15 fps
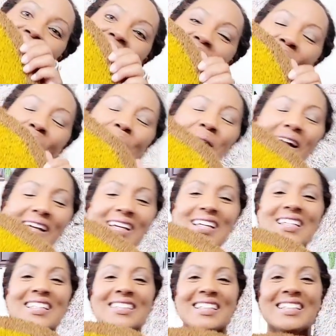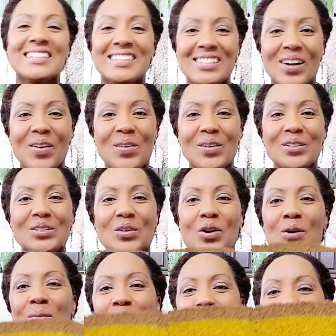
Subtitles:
Oh my goodness, it's so adorable,